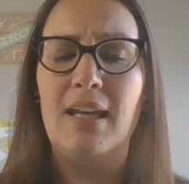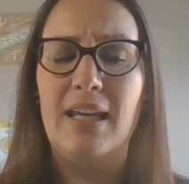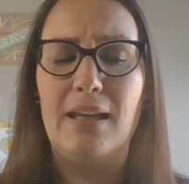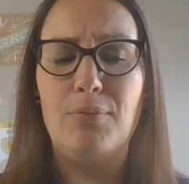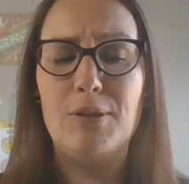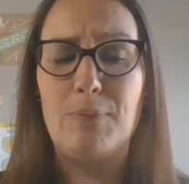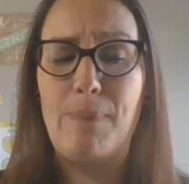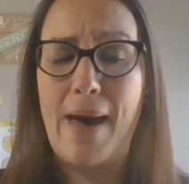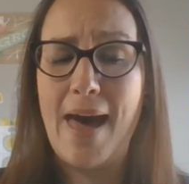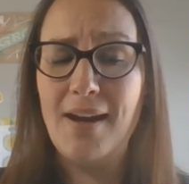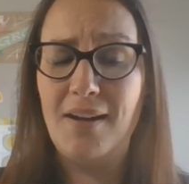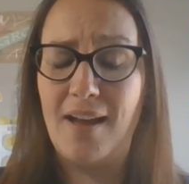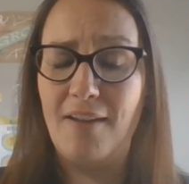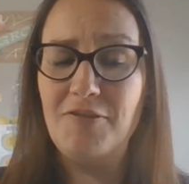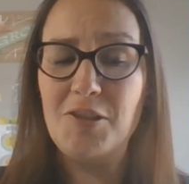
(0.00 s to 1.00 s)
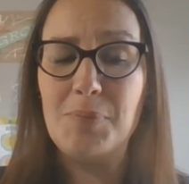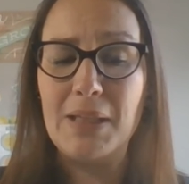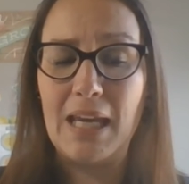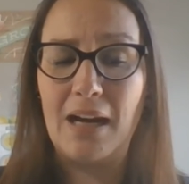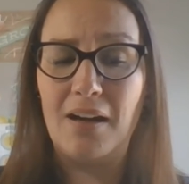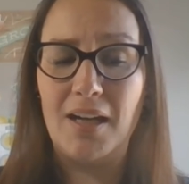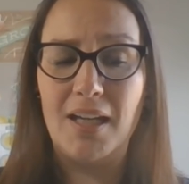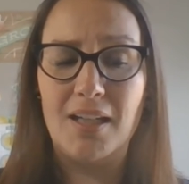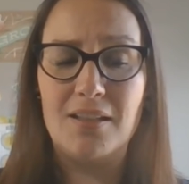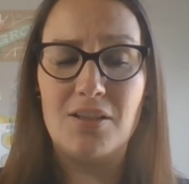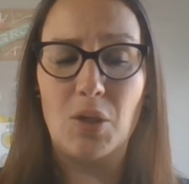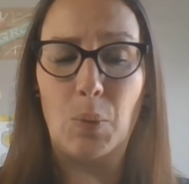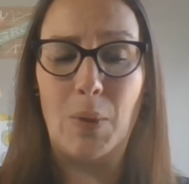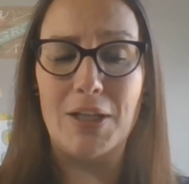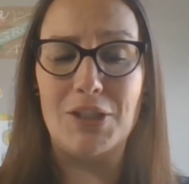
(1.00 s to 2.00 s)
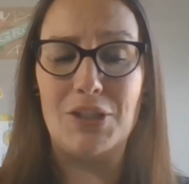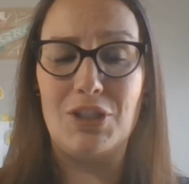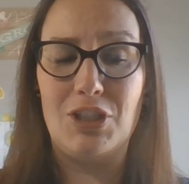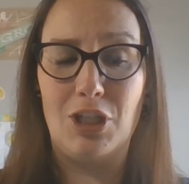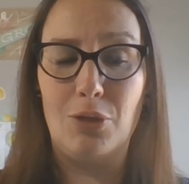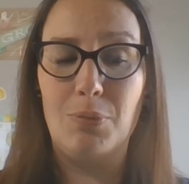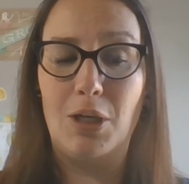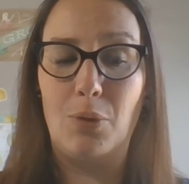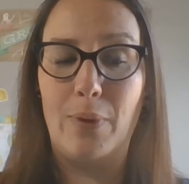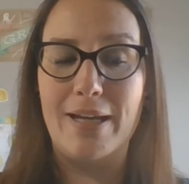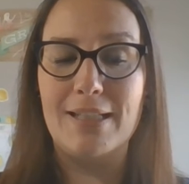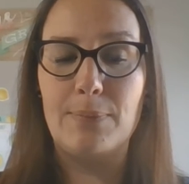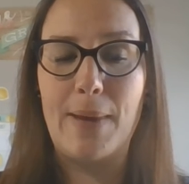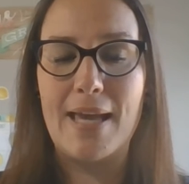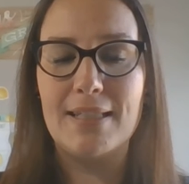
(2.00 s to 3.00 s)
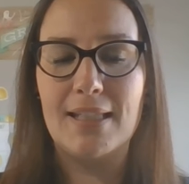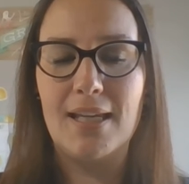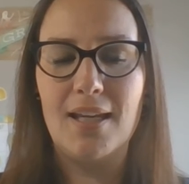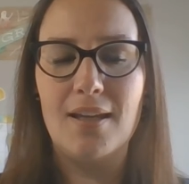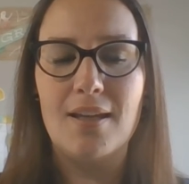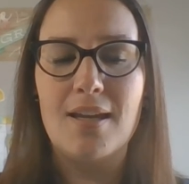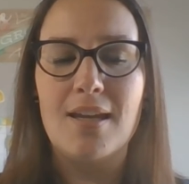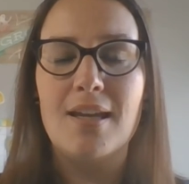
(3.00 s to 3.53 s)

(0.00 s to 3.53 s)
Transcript: It was bad enough to be carried to one's doom in a wastebasket,